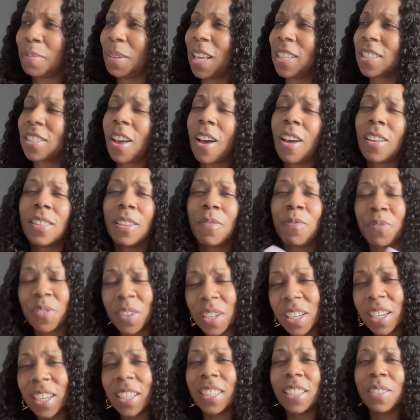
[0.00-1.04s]
That's all the
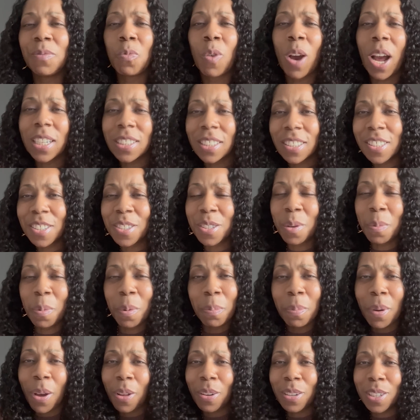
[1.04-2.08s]
fun in watching the Super
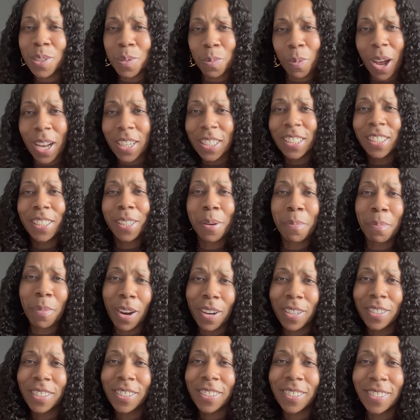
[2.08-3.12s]
Bowl is watching the
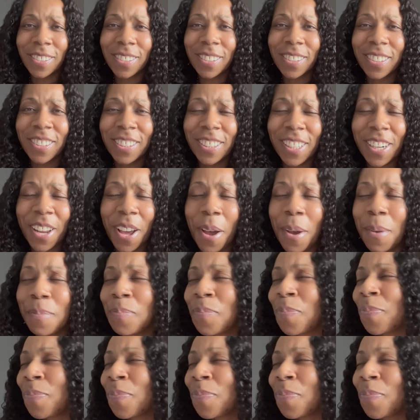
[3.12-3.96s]
commercials, you know?